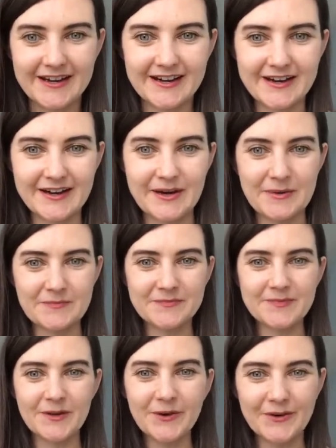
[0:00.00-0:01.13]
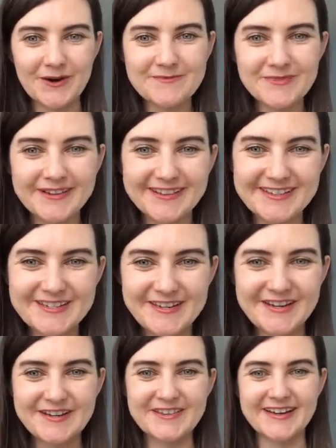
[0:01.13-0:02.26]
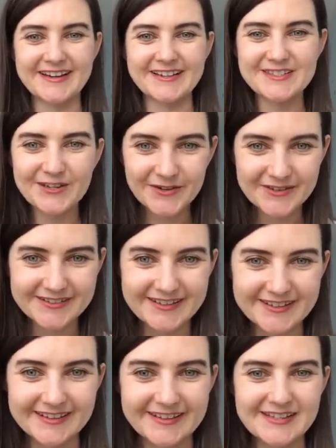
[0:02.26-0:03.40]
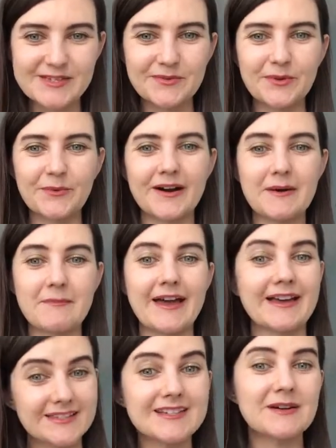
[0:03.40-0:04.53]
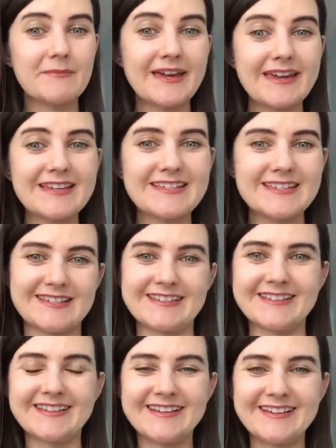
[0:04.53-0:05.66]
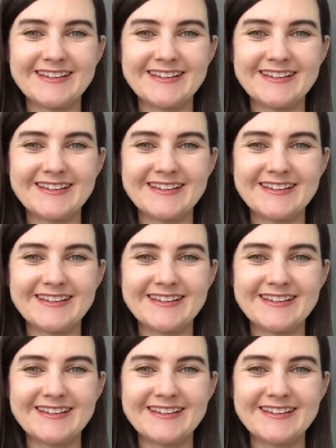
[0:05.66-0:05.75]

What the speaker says: Oh, I'm glad to hear that. It totally aligns with where I'm at. Amazing.